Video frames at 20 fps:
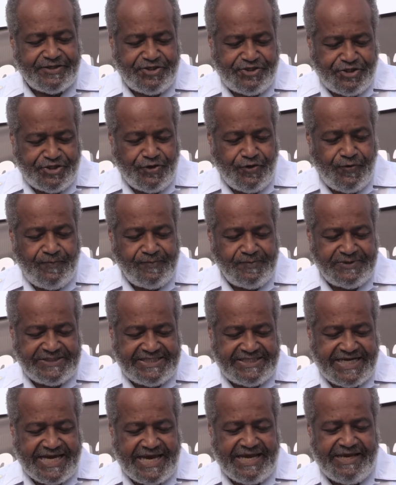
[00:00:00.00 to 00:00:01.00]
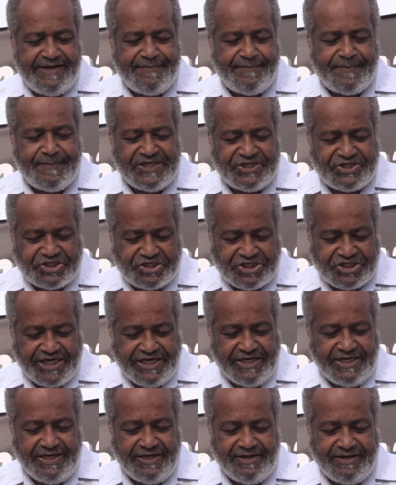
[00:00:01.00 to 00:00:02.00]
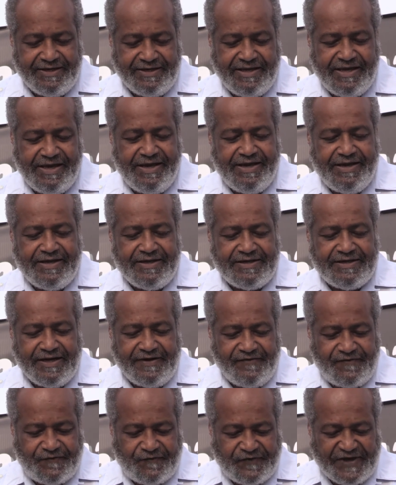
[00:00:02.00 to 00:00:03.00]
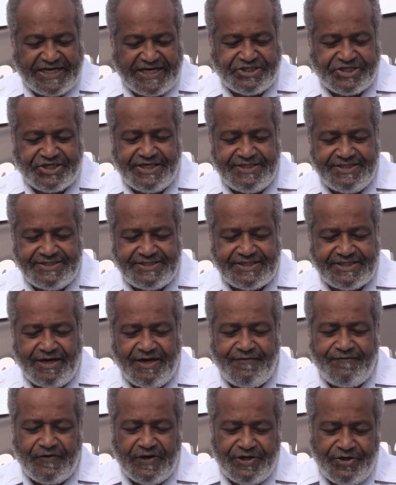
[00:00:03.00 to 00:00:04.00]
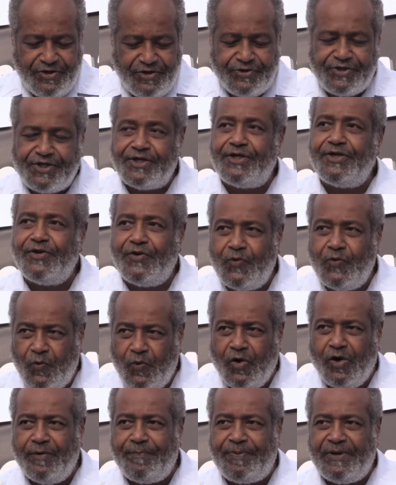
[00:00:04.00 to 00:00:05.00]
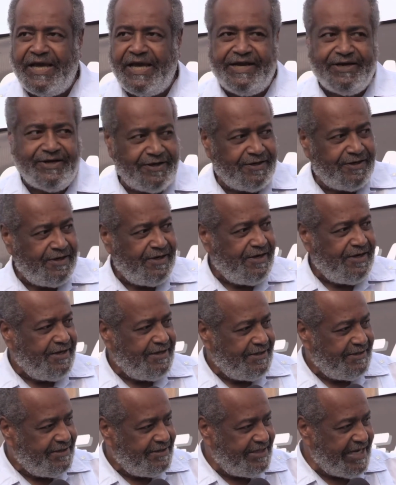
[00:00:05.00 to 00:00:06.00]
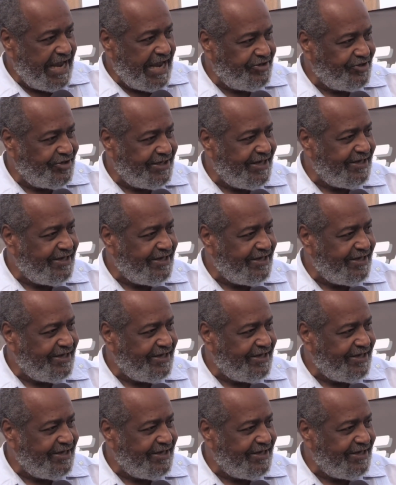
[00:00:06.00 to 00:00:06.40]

Doomsday Machine, Confessions of a Nuclear War Planner. Daniel